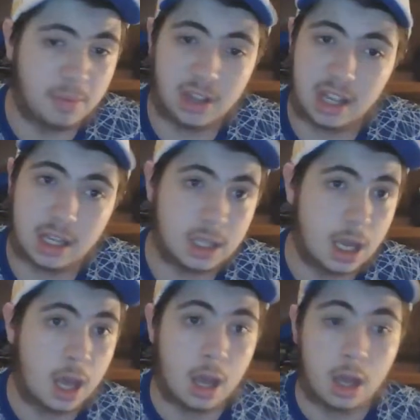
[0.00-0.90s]
please.
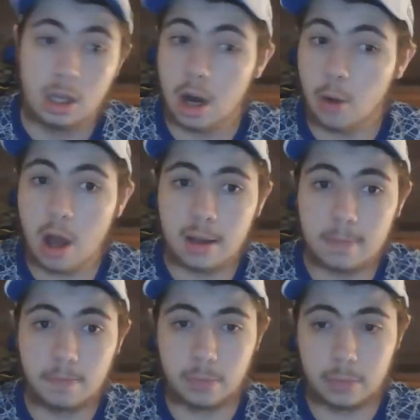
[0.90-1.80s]
You know what?
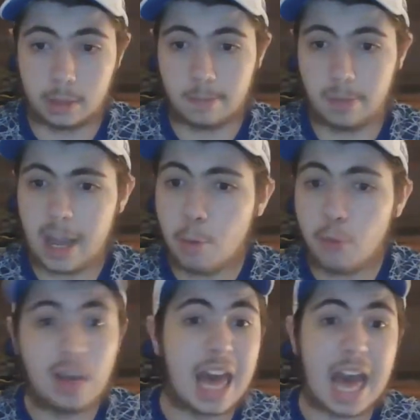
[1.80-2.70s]
People
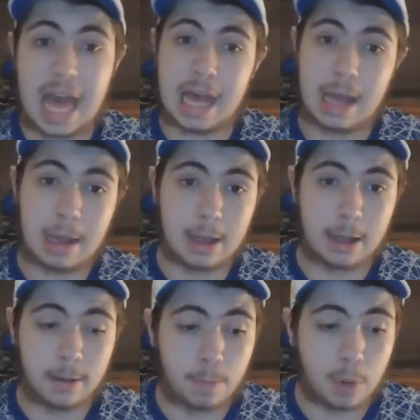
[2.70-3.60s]
forget,
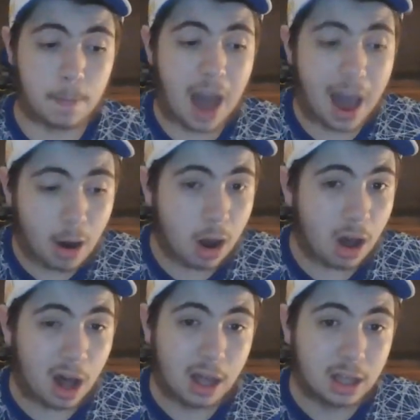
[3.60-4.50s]
but
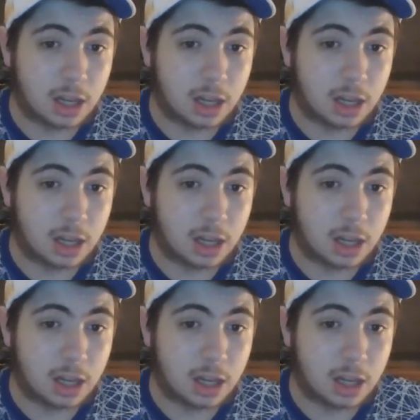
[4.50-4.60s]
Para,